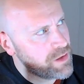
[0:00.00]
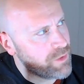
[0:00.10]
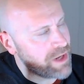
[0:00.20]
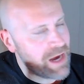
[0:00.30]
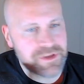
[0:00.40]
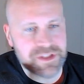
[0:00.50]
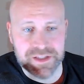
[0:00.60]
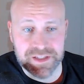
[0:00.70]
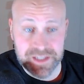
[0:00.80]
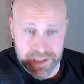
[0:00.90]
When I was the
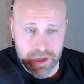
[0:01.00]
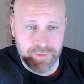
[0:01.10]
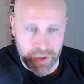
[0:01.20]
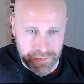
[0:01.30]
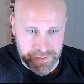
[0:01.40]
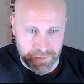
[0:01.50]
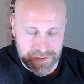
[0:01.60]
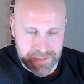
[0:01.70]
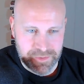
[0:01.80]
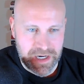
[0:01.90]
CEO of
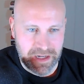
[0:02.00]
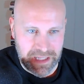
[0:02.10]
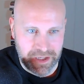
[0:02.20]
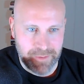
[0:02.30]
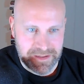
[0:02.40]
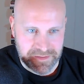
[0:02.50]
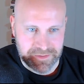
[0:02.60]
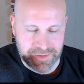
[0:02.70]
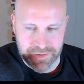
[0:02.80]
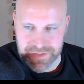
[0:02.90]
NodeSource, I'm trying to like go back to
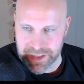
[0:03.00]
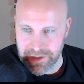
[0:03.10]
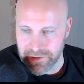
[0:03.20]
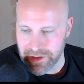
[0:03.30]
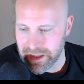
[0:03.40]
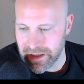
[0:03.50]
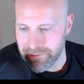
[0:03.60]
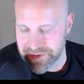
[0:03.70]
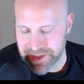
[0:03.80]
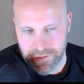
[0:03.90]
this years ago.
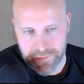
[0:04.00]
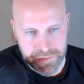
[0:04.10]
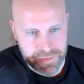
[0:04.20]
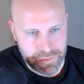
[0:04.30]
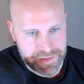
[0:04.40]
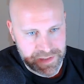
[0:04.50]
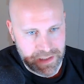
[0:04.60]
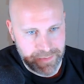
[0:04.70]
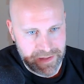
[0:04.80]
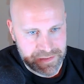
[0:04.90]
CEO of NodeSource, the
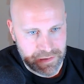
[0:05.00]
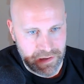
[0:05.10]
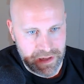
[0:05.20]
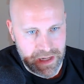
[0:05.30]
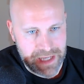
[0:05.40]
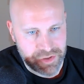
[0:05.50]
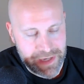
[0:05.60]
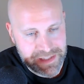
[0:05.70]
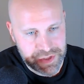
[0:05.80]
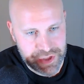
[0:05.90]
company that I started, I
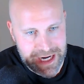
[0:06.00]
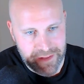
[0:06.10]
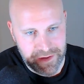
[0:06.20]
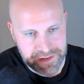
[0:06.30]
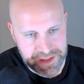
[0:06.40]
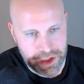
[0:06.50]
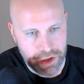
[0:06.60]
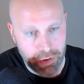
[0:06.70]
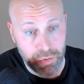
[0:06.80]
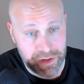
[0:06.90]
transitioned out of the CEO
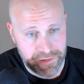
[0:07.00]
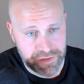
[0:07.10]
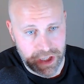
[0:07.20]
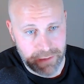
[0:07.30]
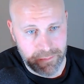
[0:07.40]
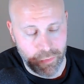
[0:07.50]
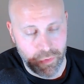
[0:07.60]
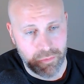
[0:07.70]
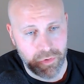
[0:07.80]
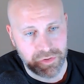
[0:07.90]
role into the chairman of the
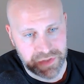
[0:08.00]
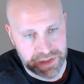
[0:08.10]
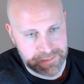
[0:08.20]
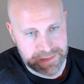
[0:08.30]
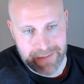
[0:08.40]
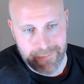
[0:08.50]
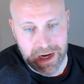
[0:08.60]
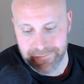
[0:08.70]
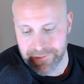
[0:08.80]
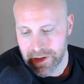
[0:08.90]
board role, took some time
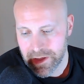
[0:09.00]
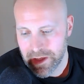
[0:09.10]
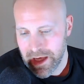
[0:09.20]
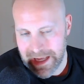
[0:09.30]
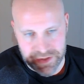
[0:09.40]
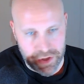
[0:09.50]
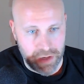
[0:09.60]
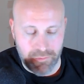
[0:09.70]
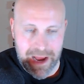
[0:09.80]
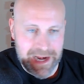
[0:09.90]
off, and
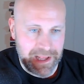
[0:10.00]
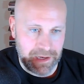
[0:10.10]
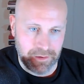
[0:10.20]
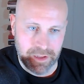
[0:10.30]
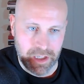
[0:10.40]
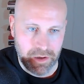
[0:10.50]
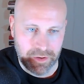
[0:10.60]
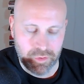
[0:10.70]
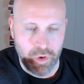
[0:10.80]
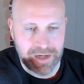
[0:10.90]
started writing,
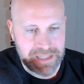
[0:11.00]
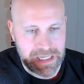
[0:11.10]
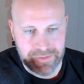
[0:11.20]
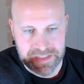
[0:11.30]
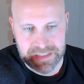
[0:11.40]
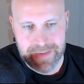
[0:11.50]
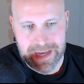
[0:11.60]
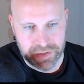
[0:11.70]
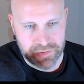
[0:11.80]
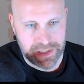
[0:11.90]
quantitative and
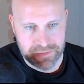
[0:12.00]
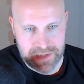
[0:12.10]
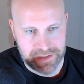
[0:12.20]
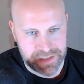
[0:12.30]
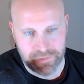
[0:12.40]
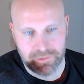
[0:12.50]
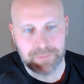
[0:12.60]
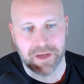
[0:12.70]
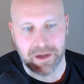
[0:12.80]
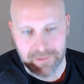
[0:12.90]
systematic trading strategies for
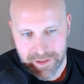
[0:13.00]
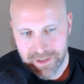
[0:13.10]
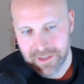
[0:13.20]
crypto